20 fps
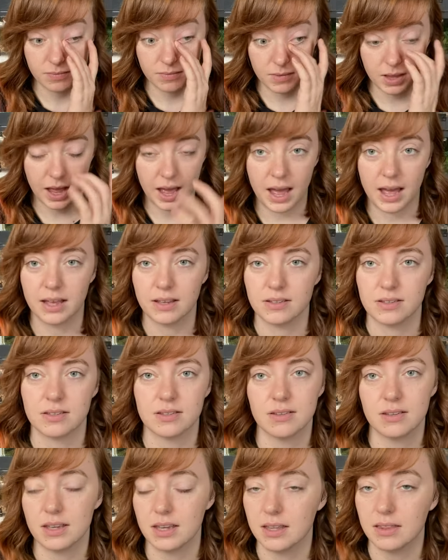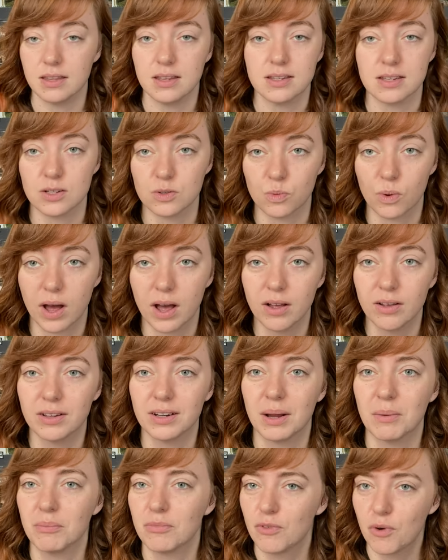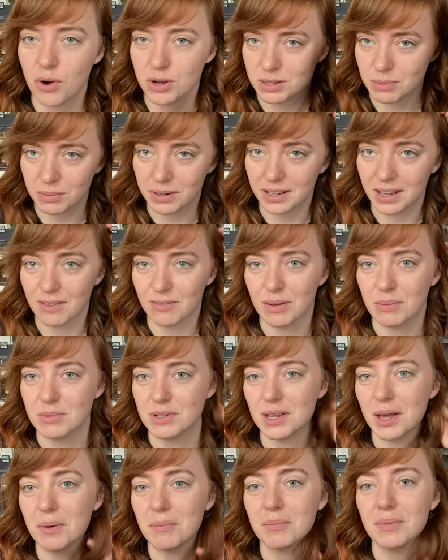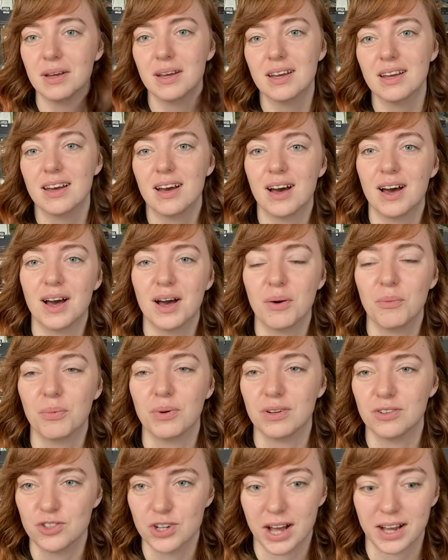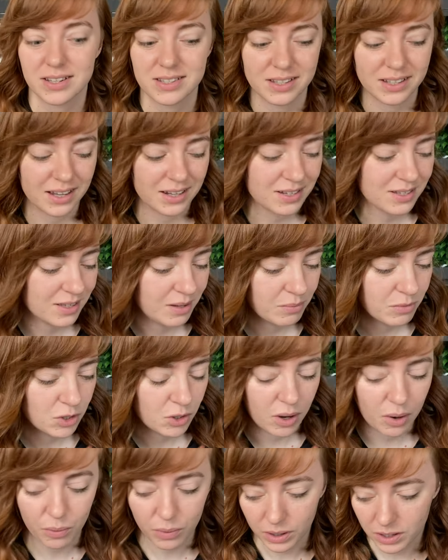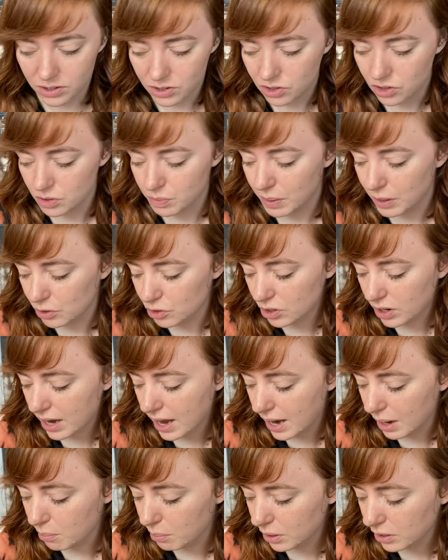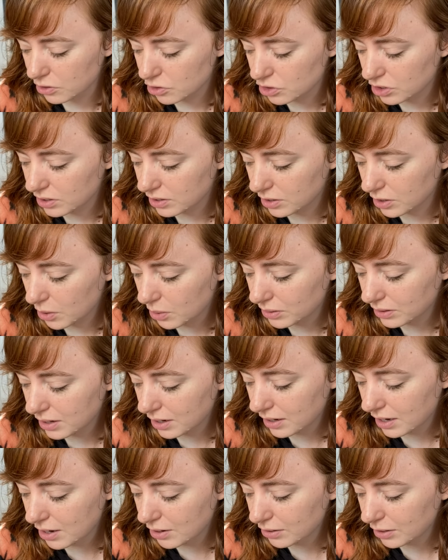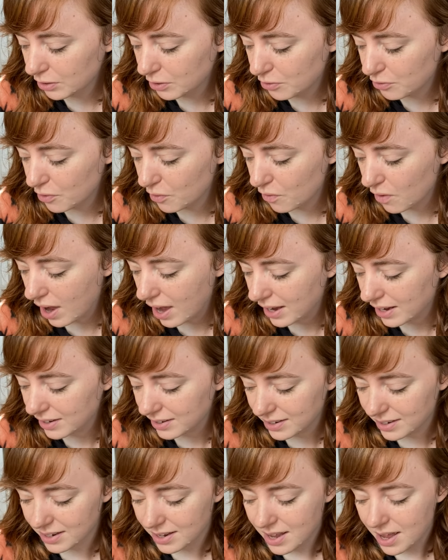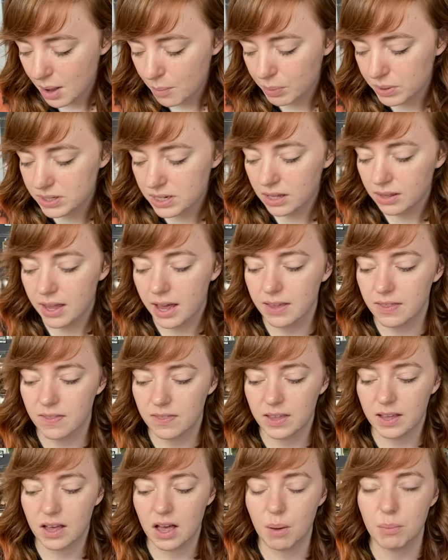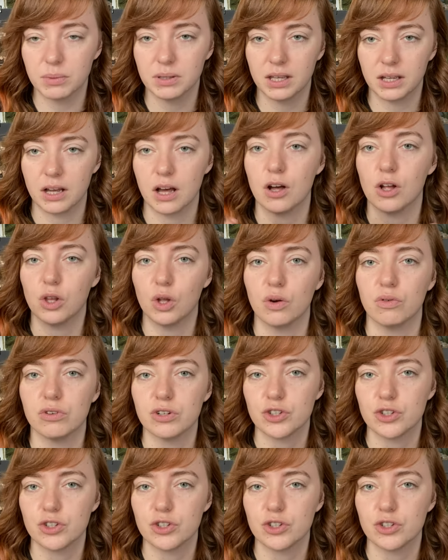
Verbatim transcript: has eaten these as well and um, of course I'm gonna give him some uh, when Jaxon gets them so I wanted to just make sure I had a bunch and you know a good little variety plus I like that they come in like a clover